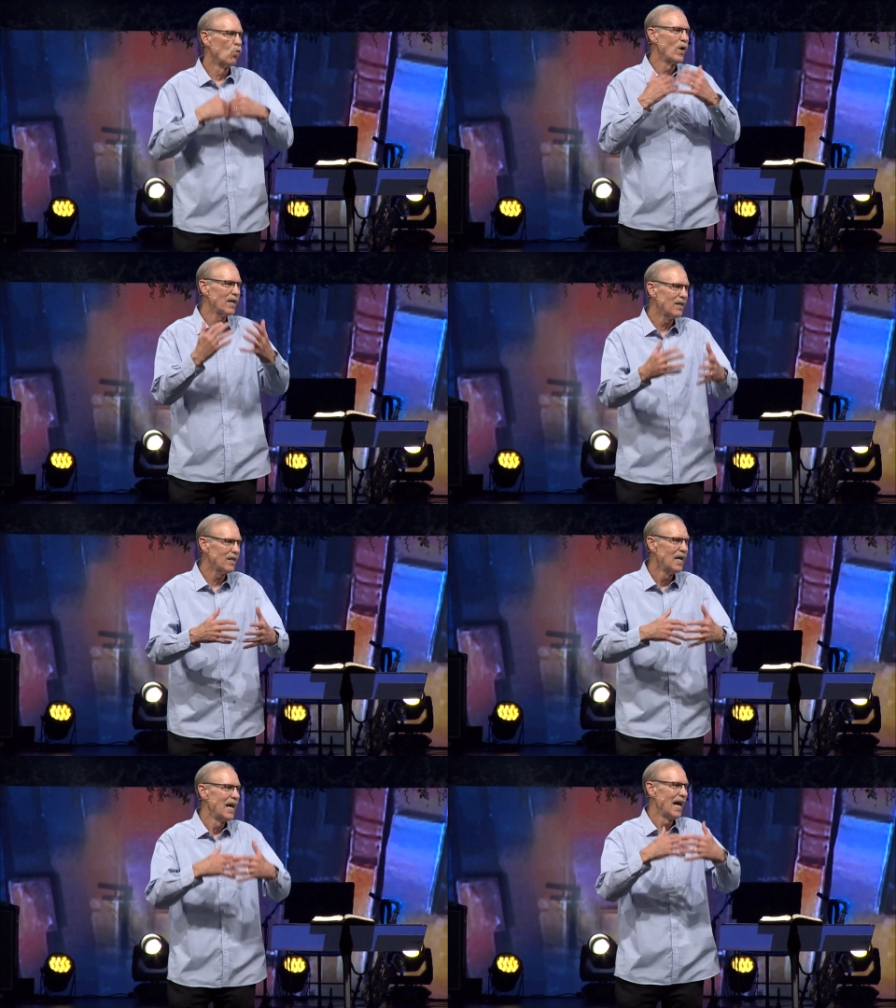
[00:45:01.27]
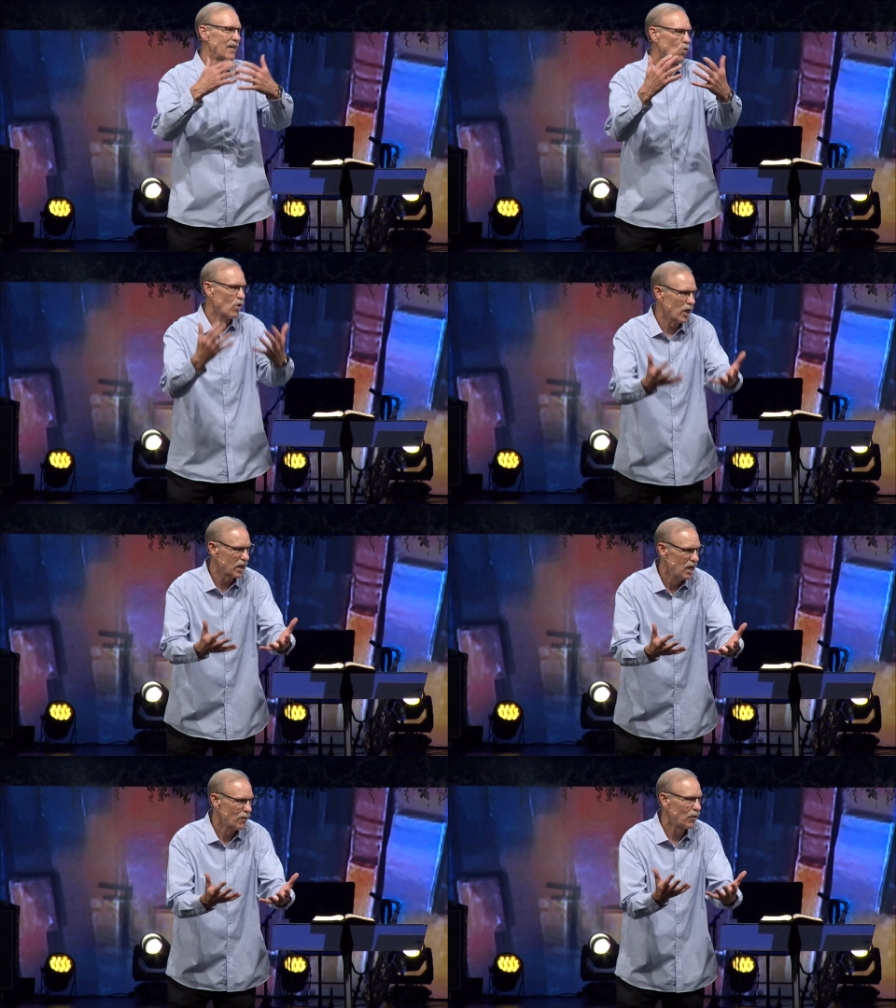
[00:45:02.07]
will and to
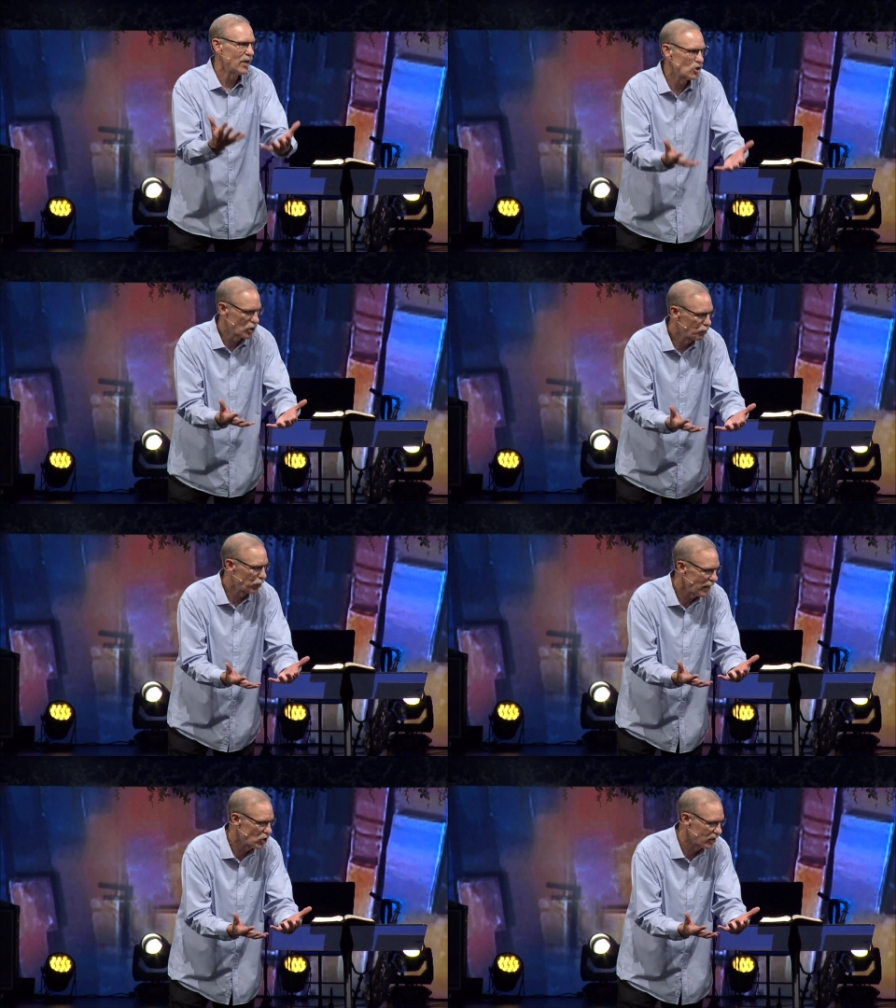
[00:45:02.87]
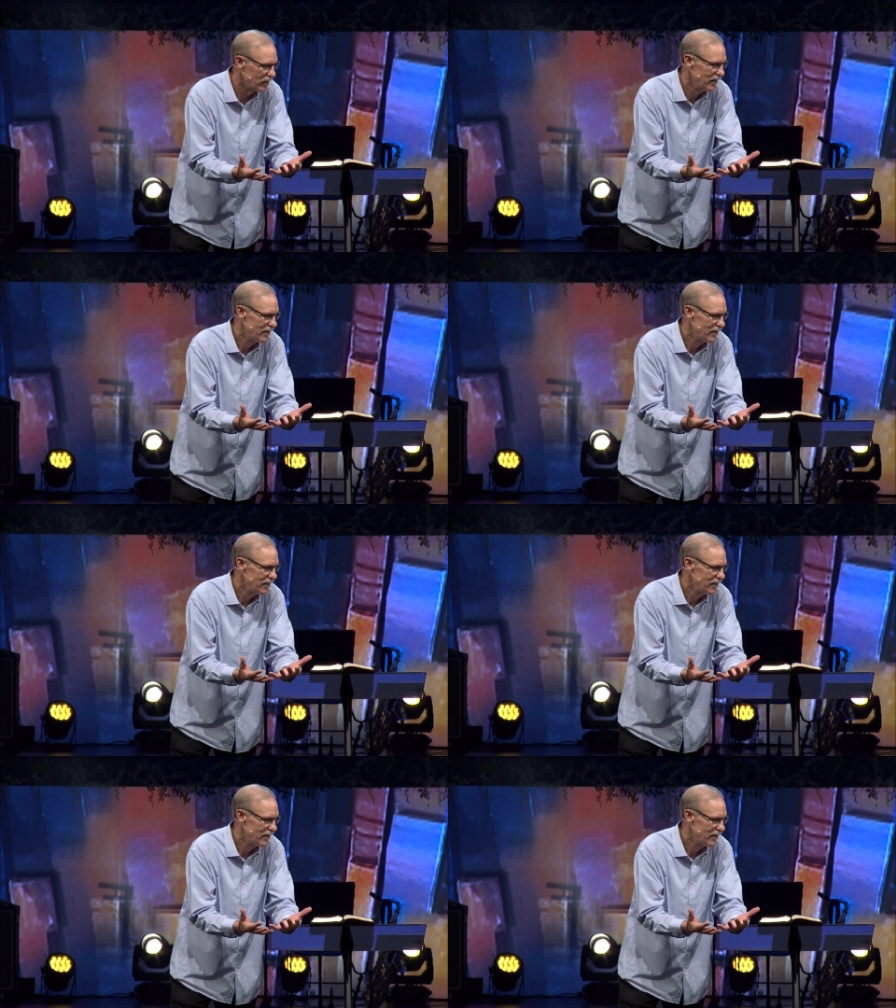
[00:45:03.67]
work for his good pleasure.